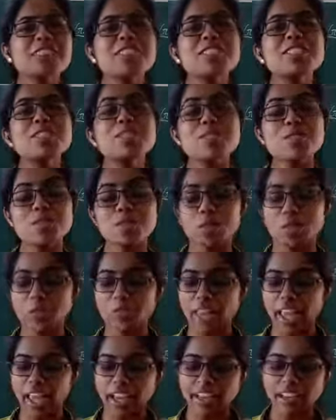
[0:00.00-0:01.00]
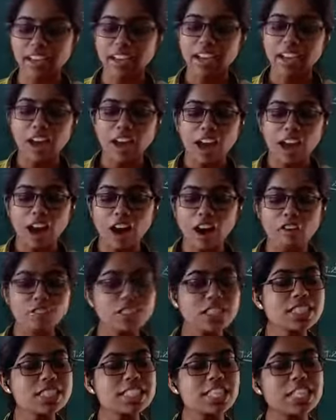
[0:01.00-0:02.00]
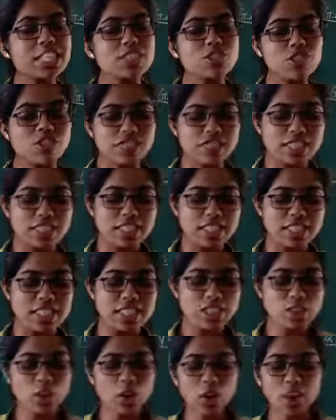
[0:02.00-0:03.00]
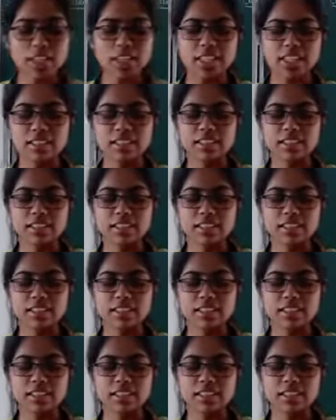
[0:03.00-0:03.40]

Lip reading: to show that how the change of states occur.